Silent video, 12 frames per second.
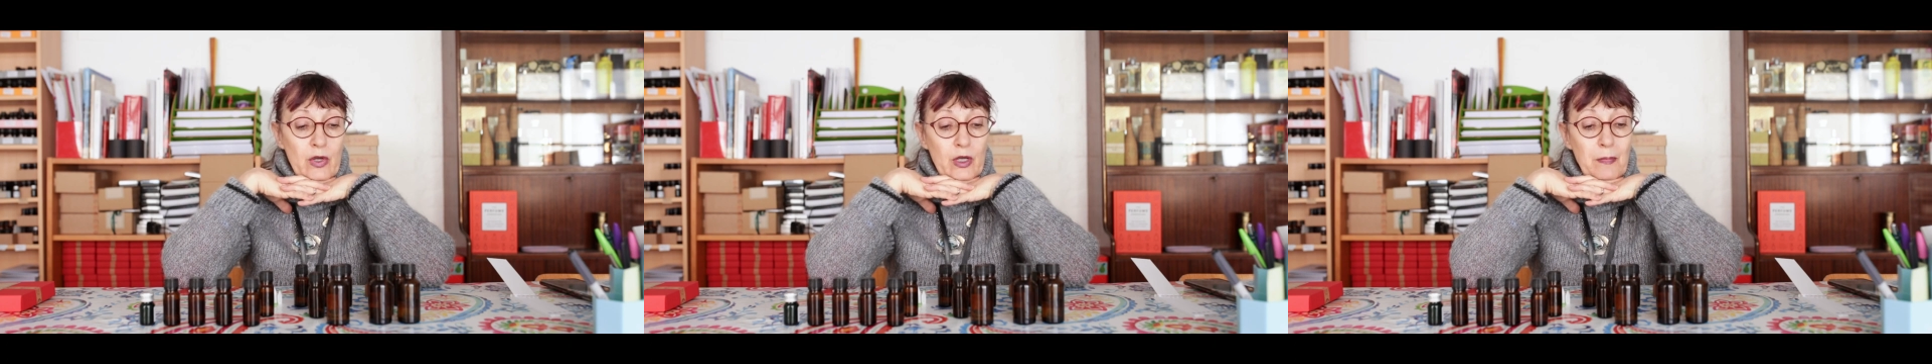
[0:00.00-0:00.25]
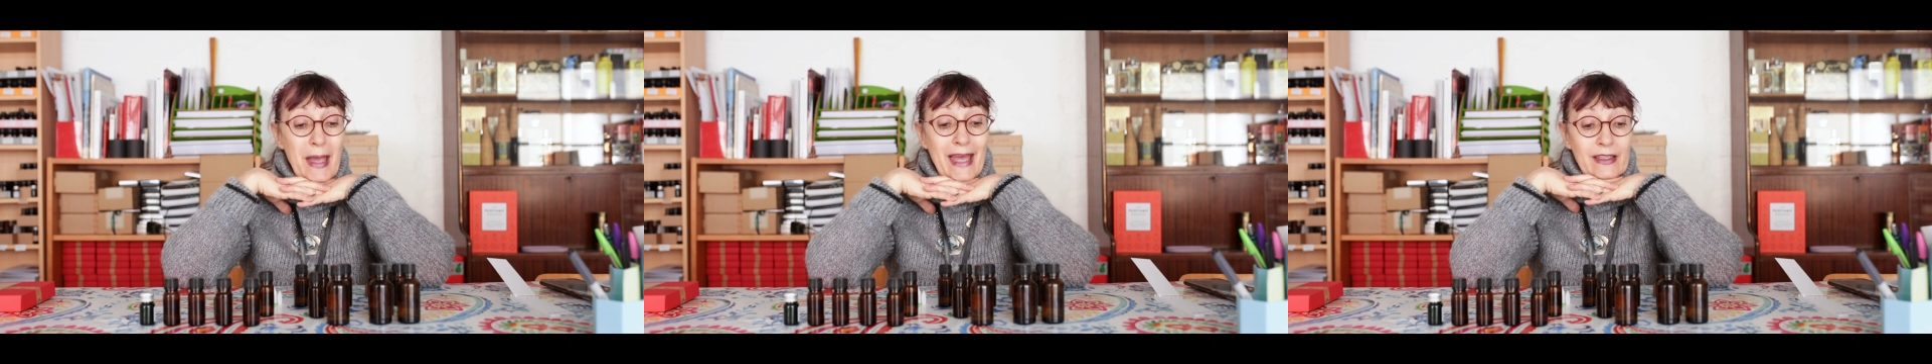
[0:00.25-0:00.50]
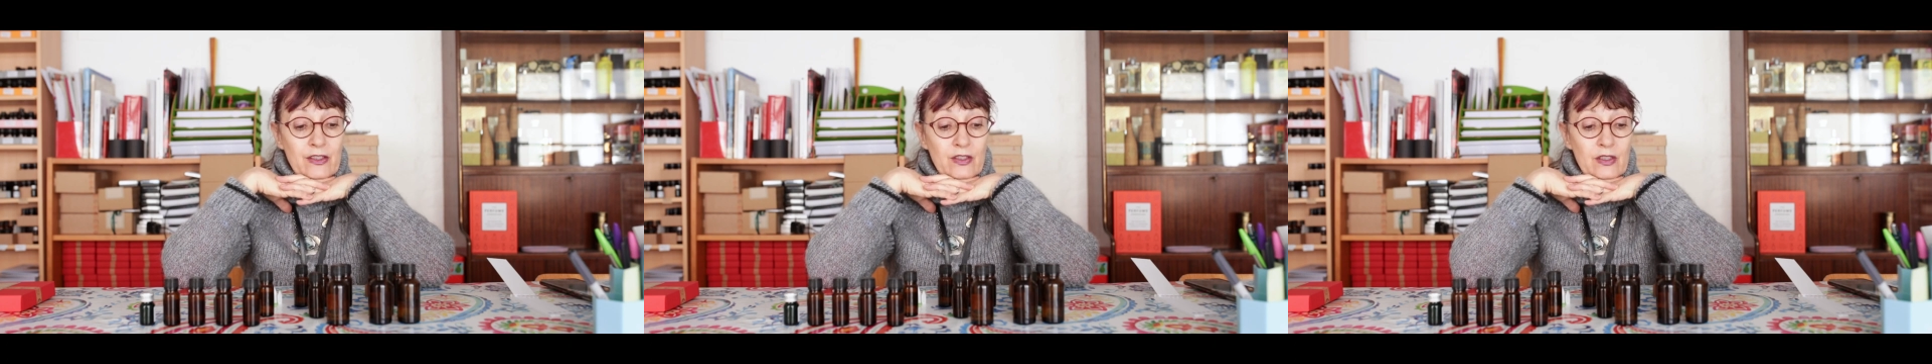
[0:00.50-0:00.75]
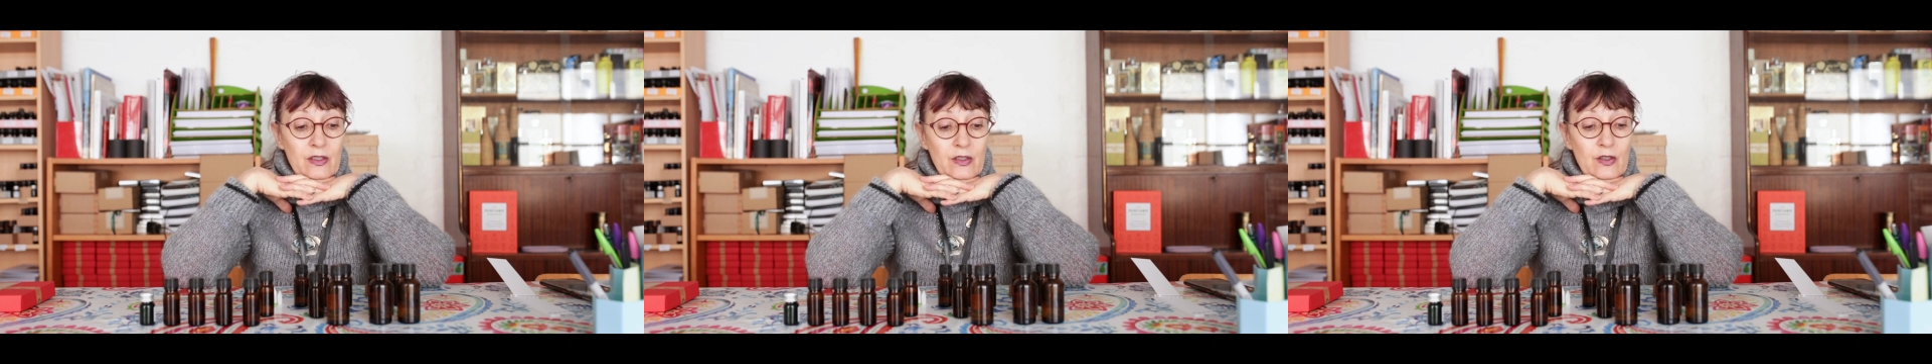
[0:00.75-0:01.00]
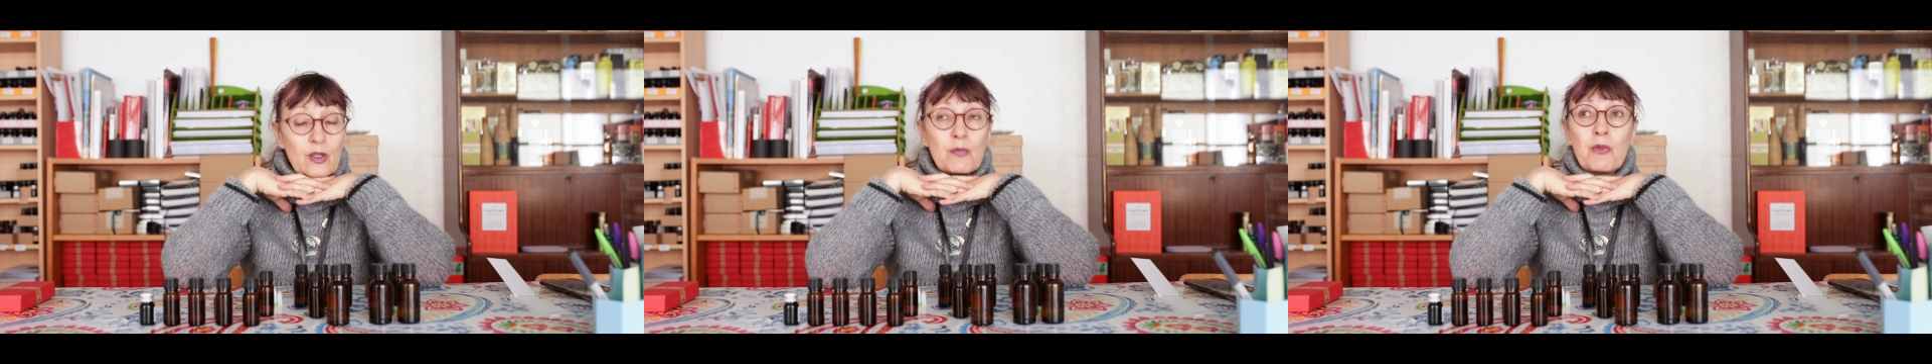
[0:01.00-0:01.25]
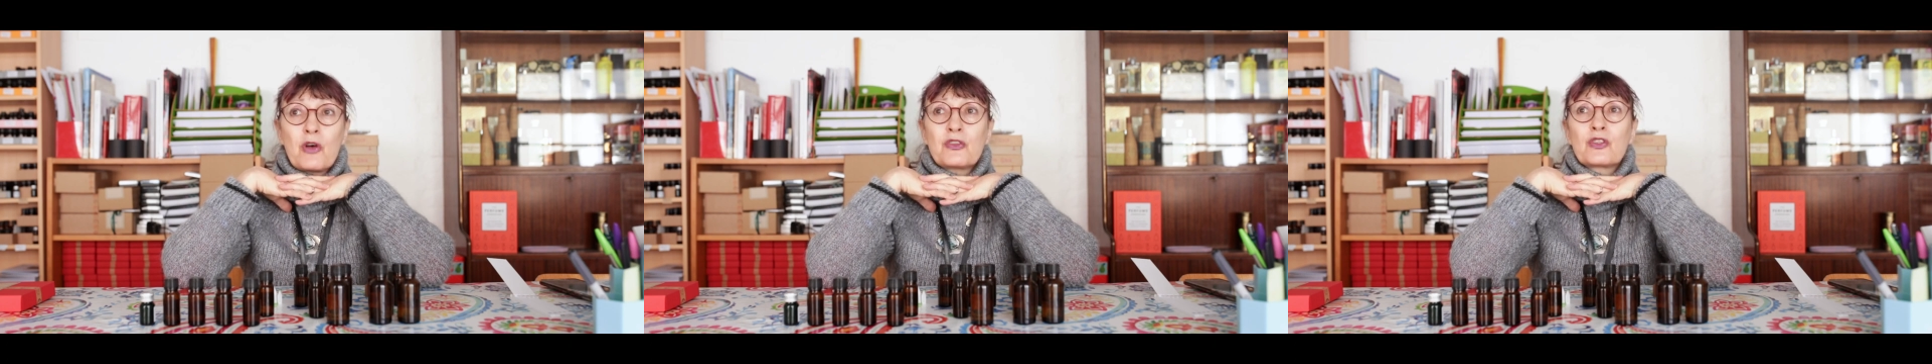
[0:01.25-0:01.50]
recommend the
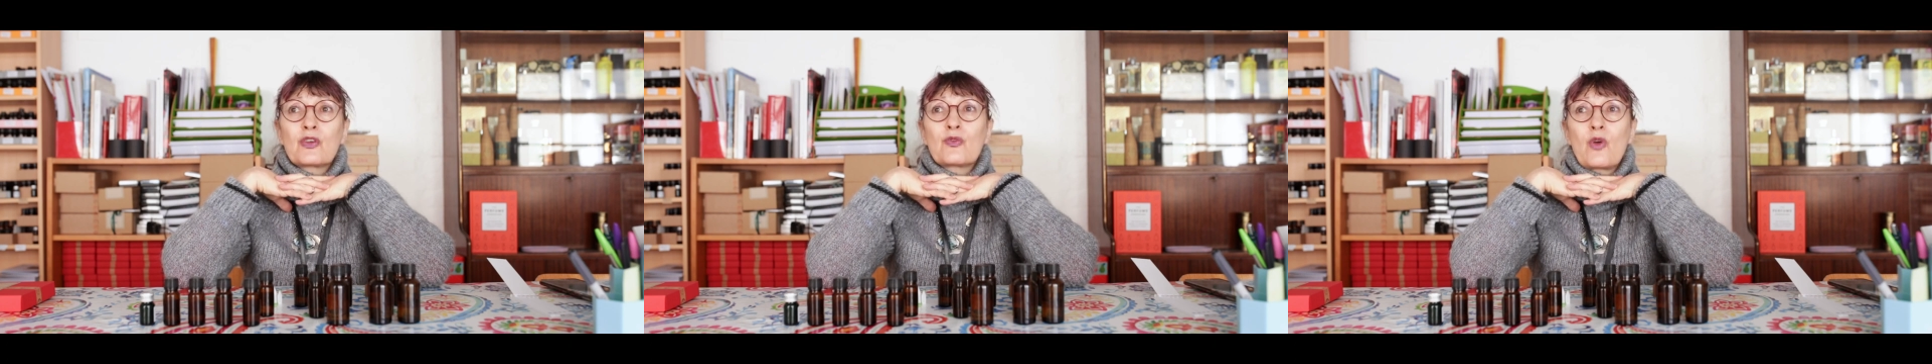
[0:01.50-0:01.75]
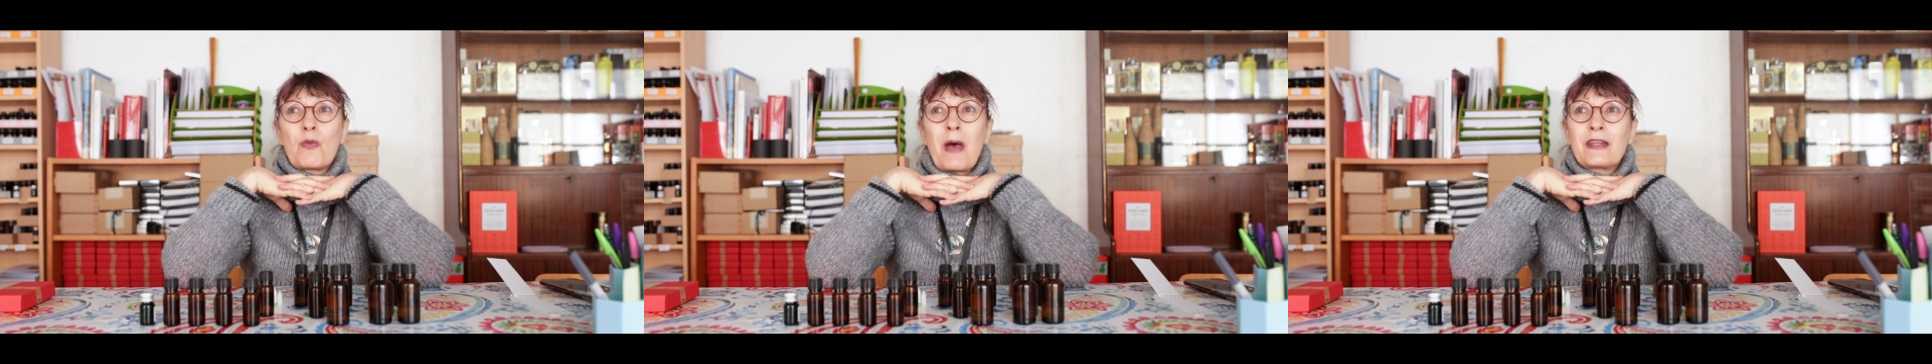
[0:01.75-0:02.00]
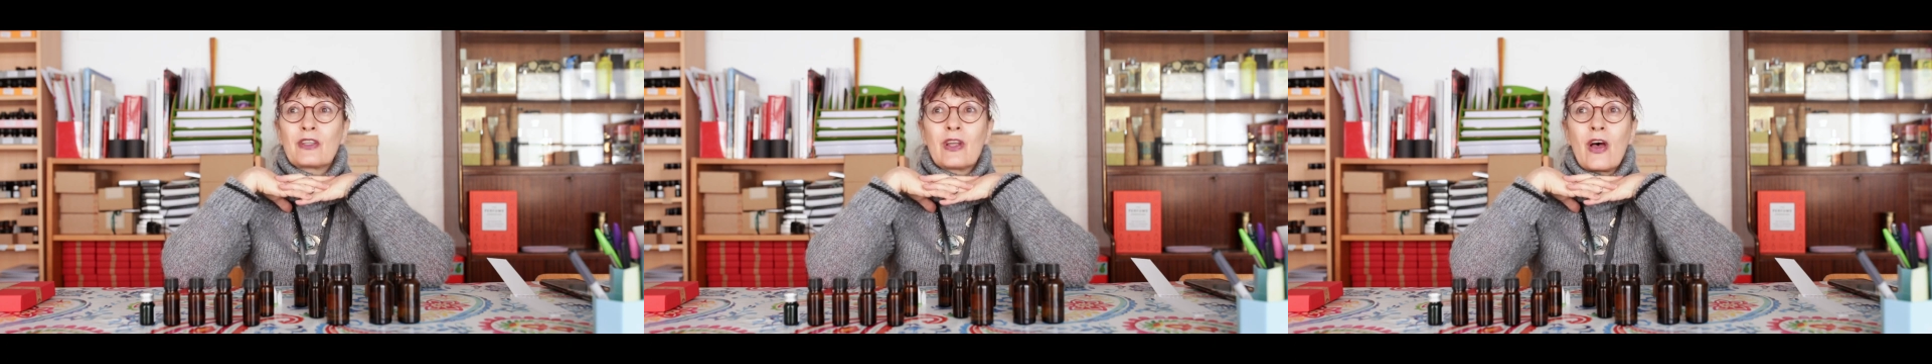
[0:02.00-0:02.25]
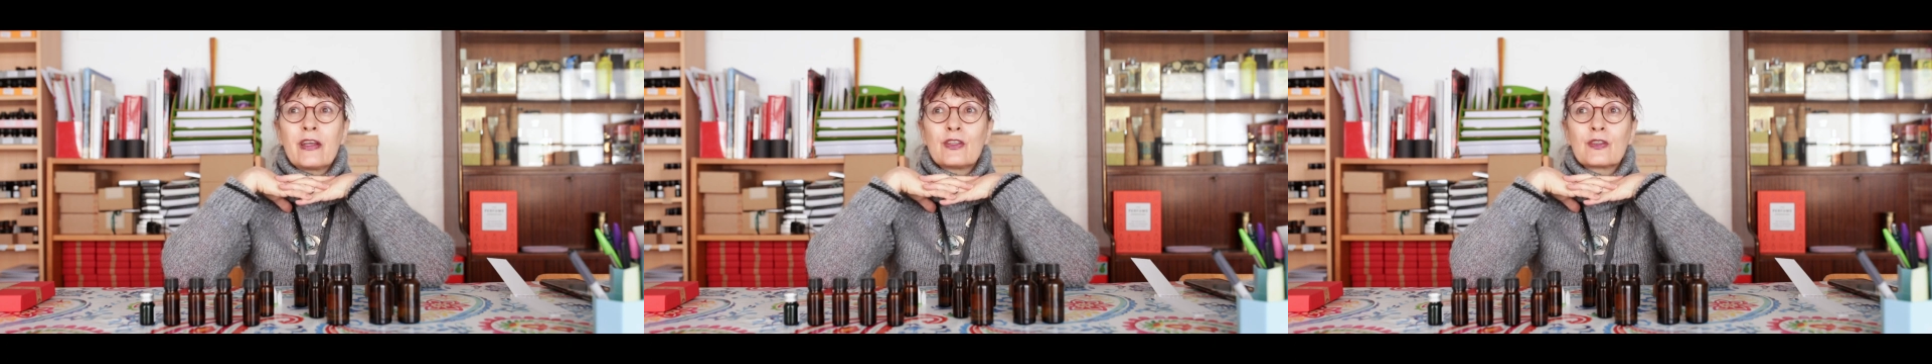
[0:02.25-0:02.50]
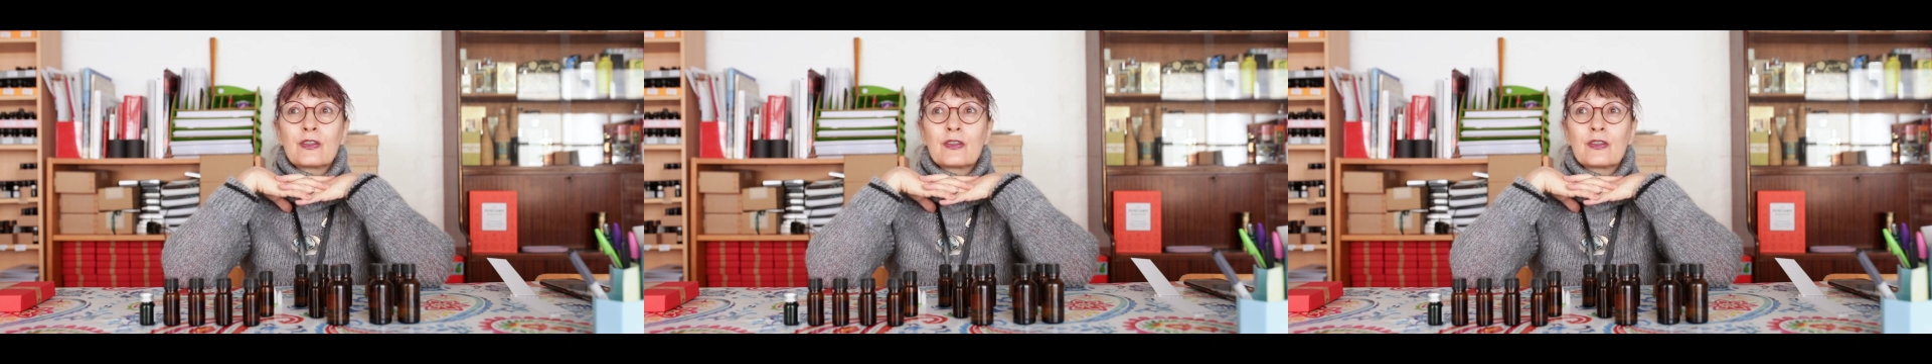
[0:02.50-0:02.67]
Musk Romandolide